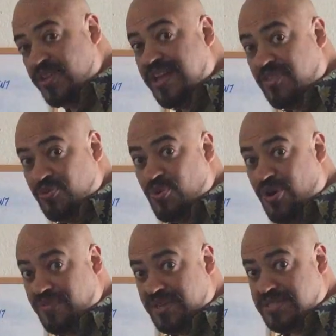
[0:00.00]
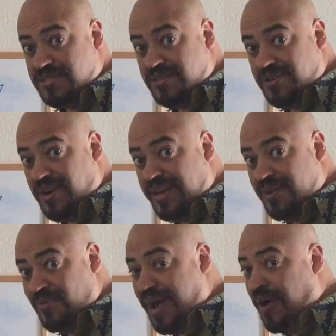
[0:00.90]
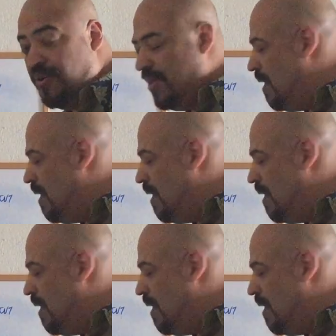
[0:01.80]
to get through all of this, right? Wow.